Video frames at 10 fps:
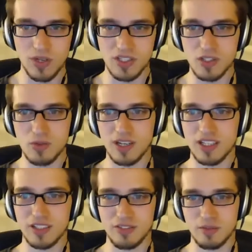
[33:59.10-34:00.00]
We do want to
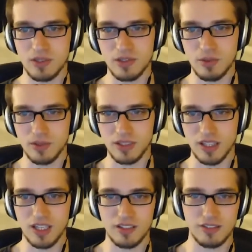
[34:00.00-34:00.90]
hear from you. We would
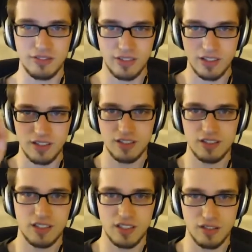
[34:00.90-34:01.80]
love
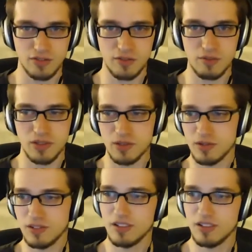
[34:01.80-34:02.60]
hear from you.